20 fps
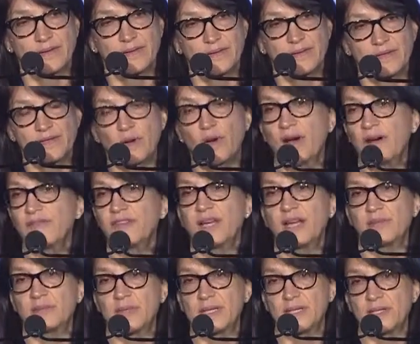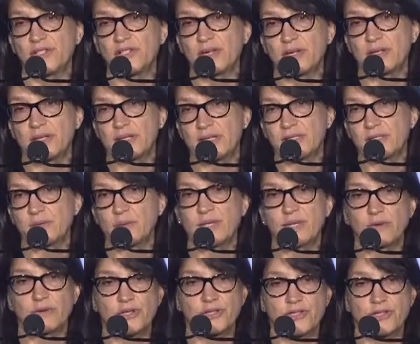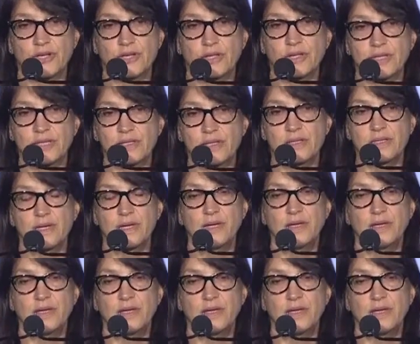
So often I've been a journalist. When you're a journalist,